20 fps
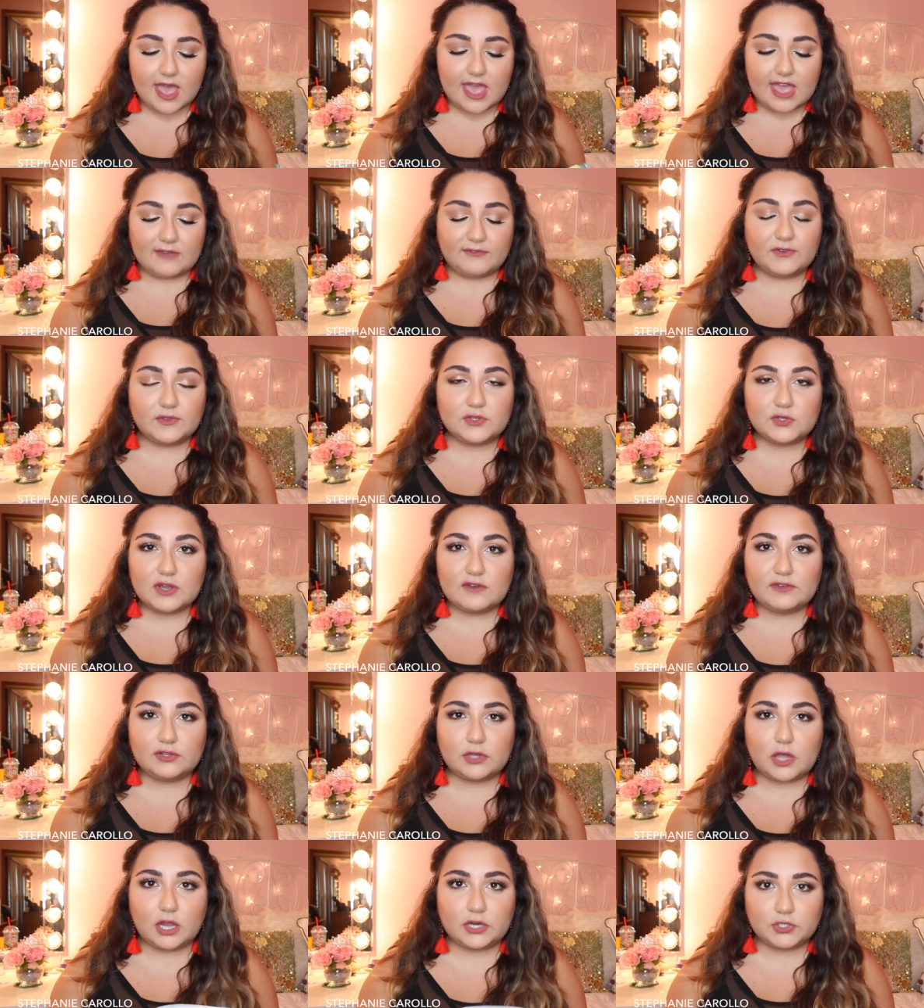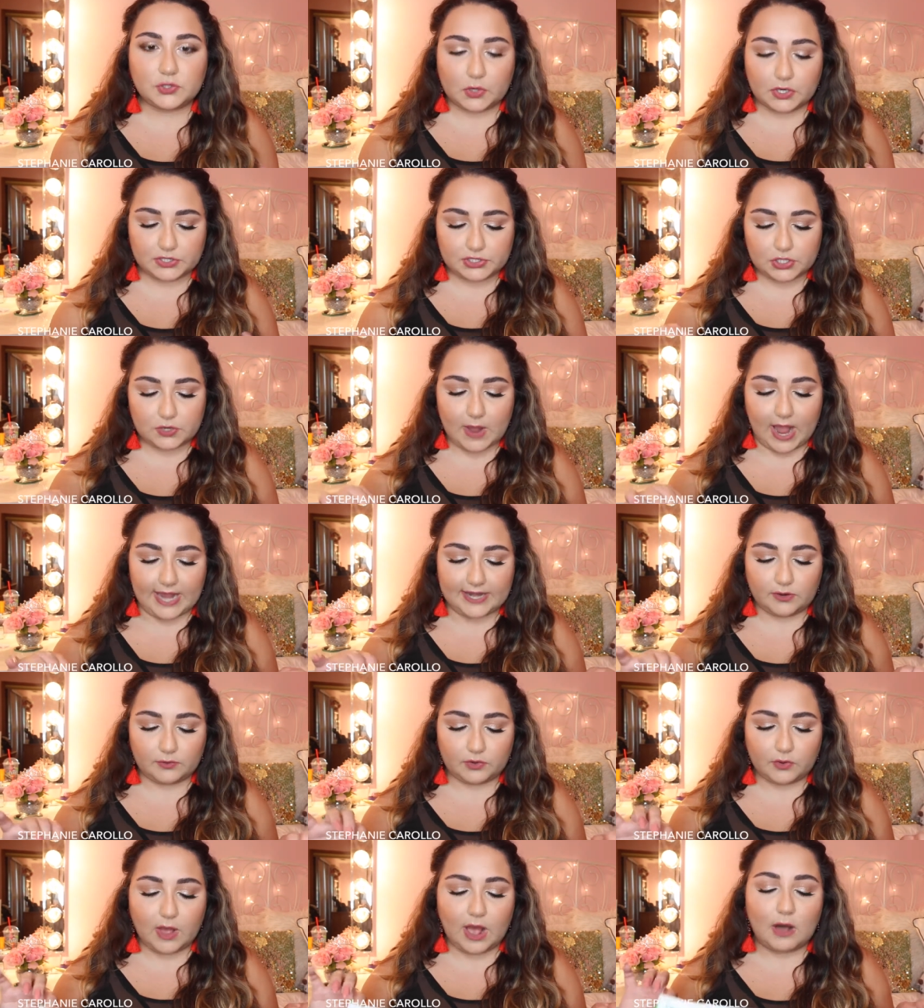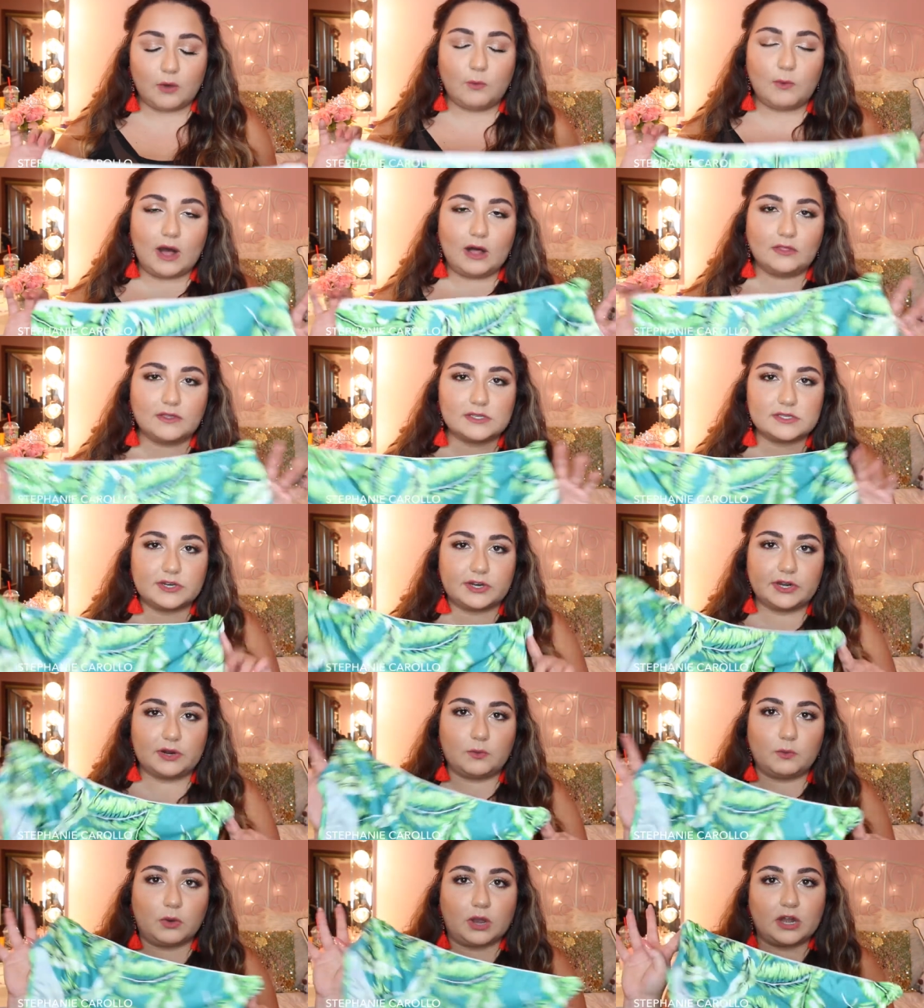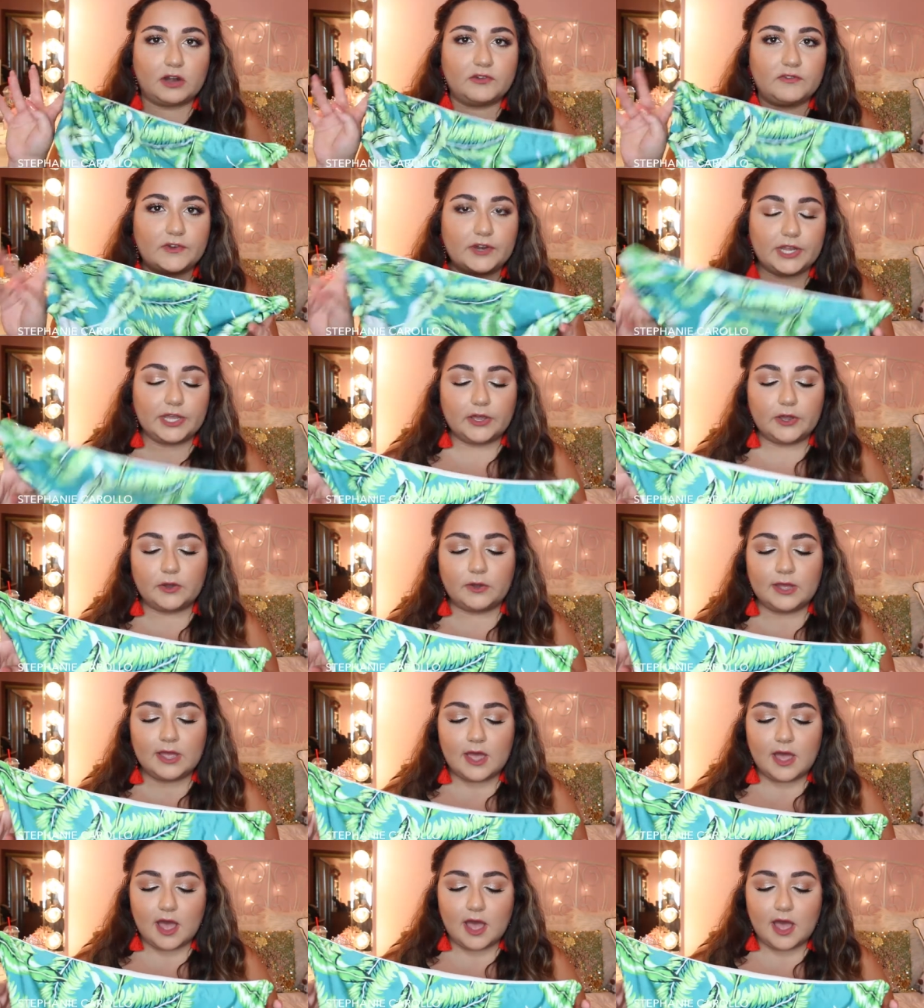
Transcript: if you do have a long torso I don't know how well these are going to work for you